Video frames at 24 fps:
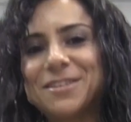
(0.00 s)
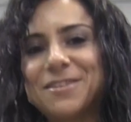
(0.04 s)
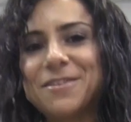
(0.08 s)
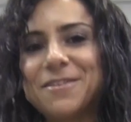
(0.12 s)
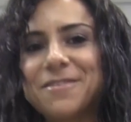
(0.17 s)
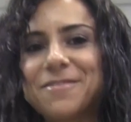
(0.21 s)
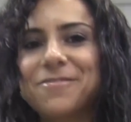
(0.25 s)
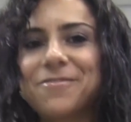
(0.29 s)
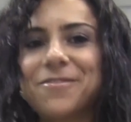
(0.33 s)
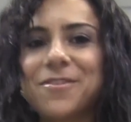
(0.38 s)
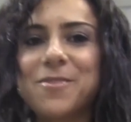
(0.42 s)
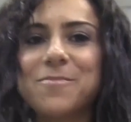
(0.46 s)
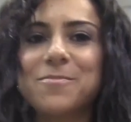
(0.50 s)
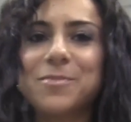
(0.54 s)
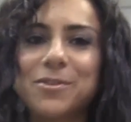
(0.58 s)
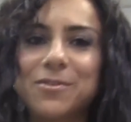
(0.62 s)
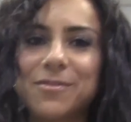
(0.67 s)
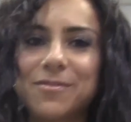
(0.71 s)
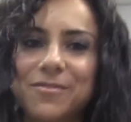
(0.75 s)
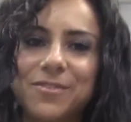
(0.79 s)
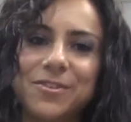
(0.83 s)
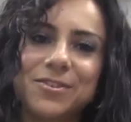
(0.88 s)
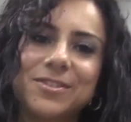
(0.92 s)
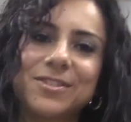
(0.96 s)
here from
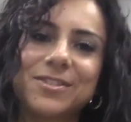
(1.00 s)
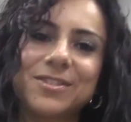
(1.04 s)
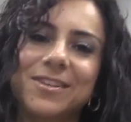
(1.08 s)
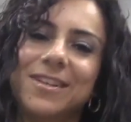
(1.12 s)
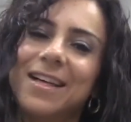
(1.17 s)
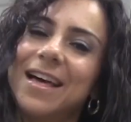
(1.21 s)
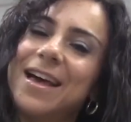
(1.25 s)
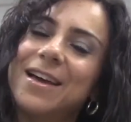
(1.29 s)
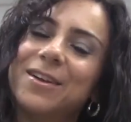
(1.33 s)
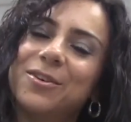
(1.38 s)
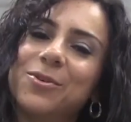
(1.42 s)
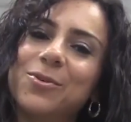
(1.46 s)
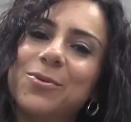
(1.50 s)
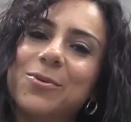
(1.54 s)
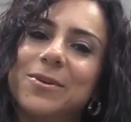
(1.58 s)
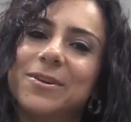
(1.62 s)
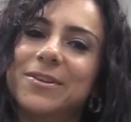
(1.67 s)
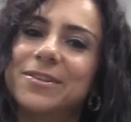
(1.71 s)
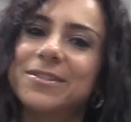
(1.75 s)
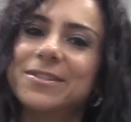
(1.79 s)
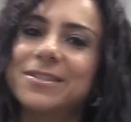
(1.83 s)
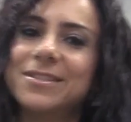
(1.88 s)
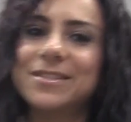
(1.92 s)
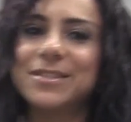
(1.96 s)
Universal
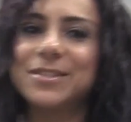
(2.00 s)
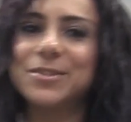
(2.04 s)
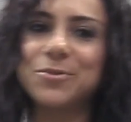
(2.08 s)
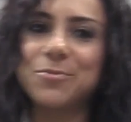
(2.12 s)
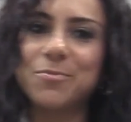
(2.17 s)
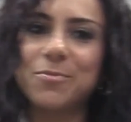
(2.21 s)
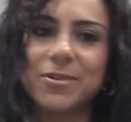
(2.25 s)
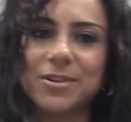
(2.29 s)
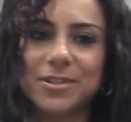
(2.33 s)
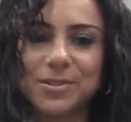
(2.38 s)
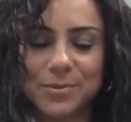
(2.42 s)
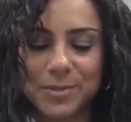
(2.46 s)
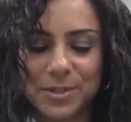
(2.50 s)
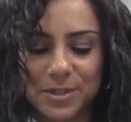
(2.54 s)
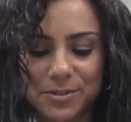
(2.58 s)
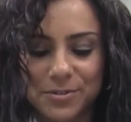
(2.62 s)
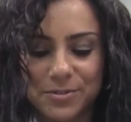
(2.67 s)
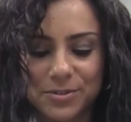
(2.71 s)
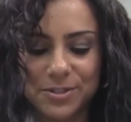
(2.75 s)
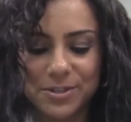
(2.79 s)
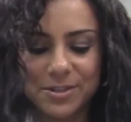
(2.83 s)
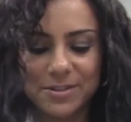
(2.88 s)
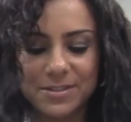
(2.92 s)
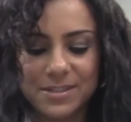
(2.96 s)
Headquarters in New Brunswick,
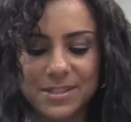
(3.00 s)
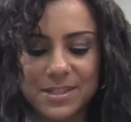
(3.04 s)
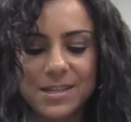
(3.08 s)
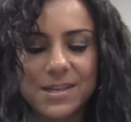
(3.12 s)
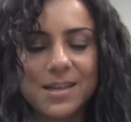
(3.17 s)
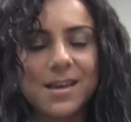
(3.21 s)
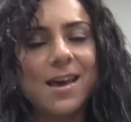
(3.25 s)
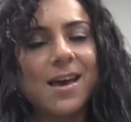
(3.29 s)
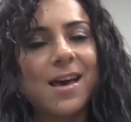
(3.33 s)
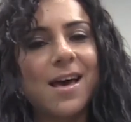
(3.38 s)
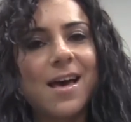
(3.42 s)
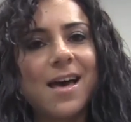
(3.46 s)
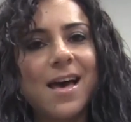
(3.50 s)
New Jersey,